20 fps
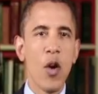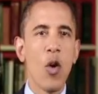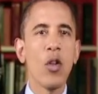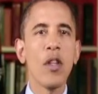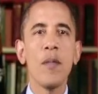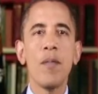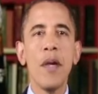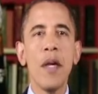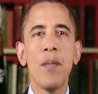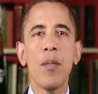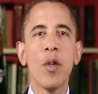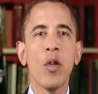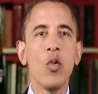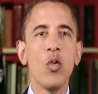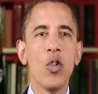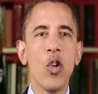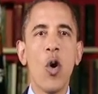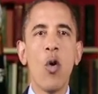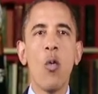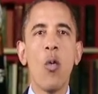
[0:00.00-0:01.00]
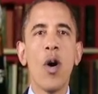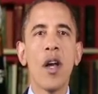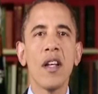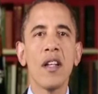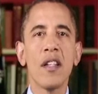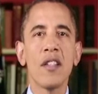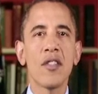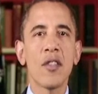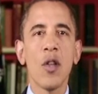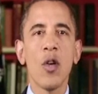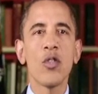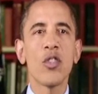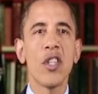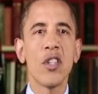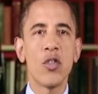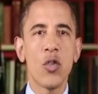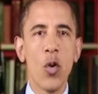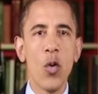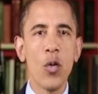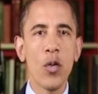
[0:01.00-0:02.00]
The only people who don't want to disclose
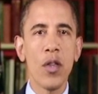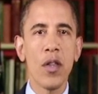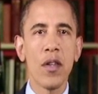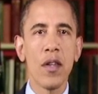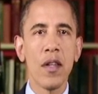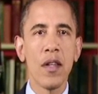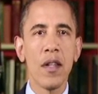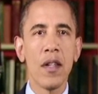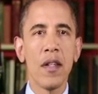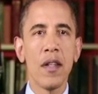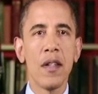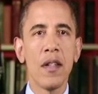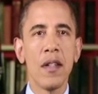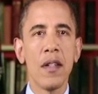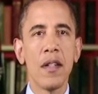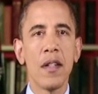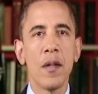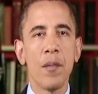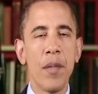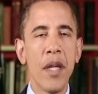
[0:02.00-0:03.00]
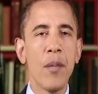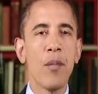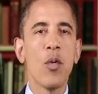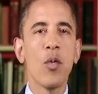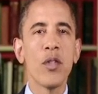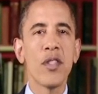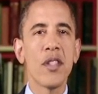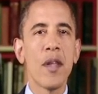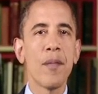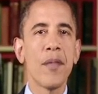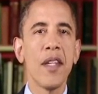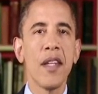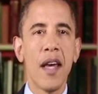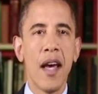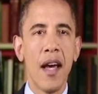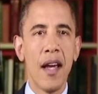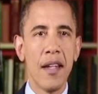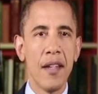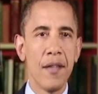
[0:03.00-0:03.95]
the truth are people with something to